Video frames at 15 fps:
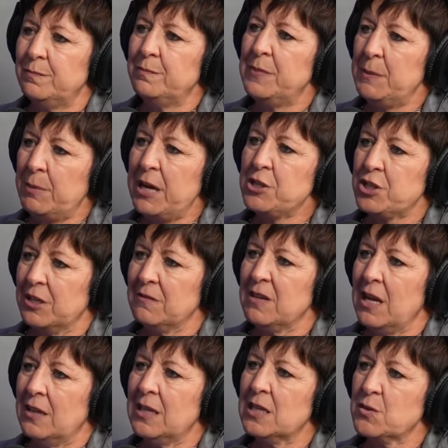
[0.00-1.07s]
be patient.
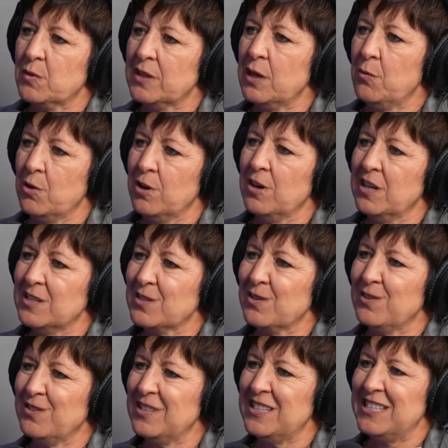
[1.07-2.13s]
And that's what they were. And
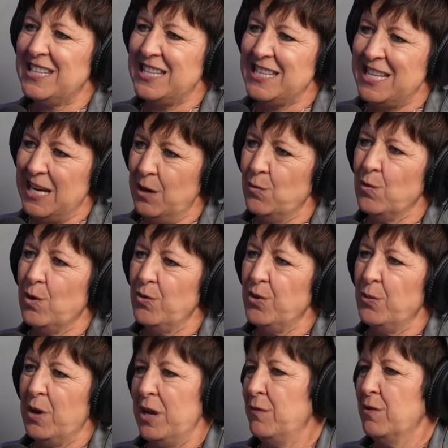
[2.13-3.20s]
so they rode the
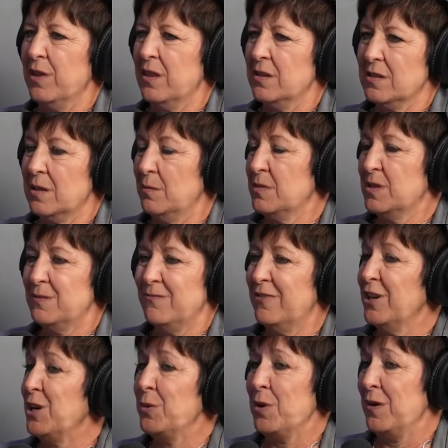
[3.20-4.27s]
wave with us. And I'm
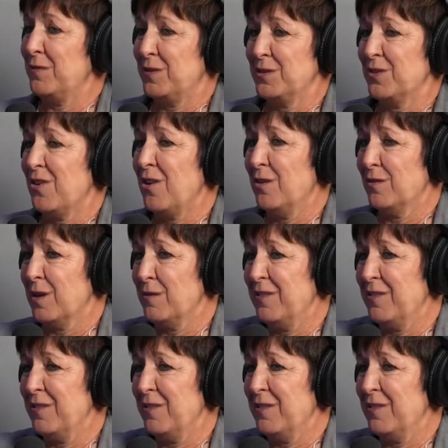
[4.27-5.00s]
very grateful to all of our